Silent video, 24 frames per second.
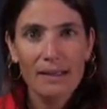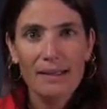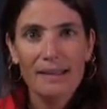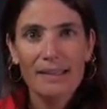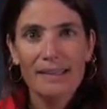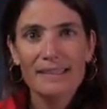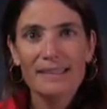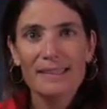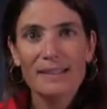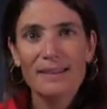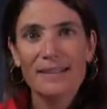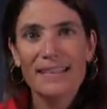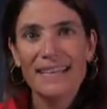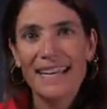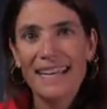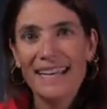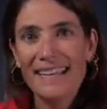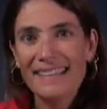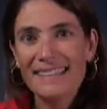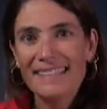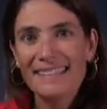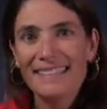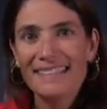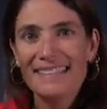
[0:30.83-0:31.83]
So the
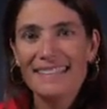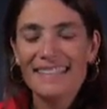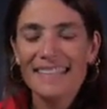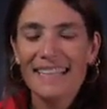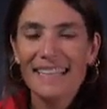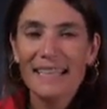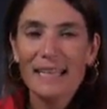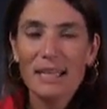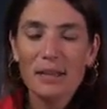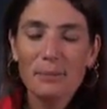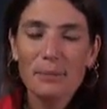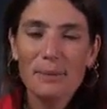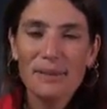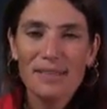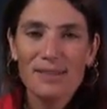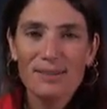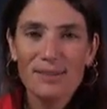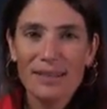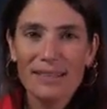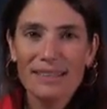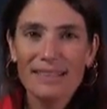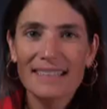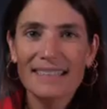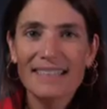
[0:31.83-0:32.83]
answer is a little bit
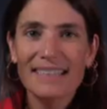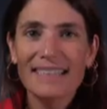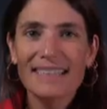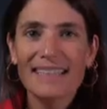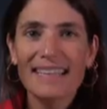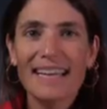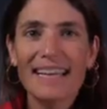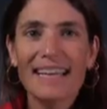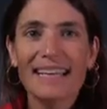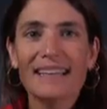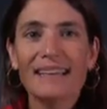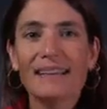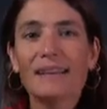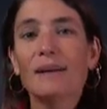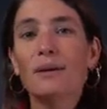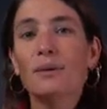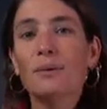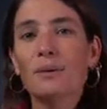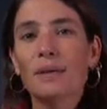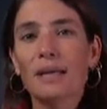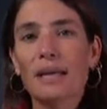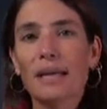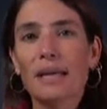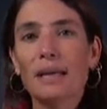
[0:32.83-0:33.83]
tricky in that,
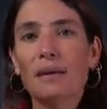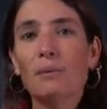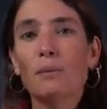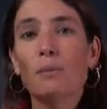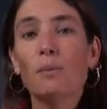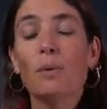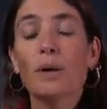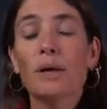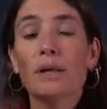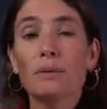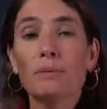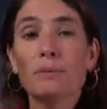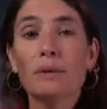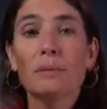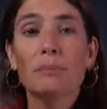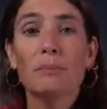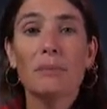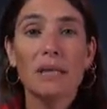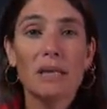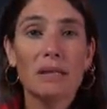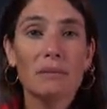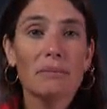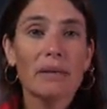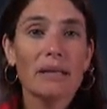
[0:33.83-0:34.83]
okay, what do we
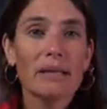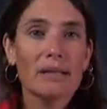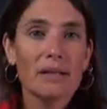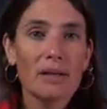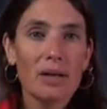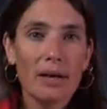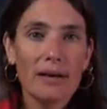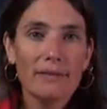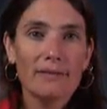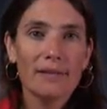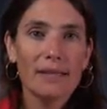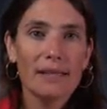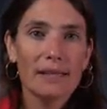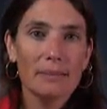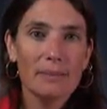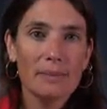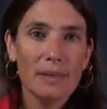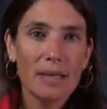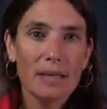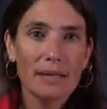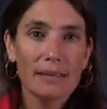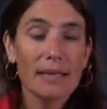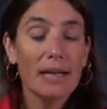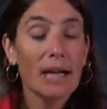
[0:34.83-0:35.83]
mean by the coffee in the
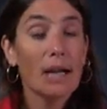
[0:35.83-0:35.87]
mug?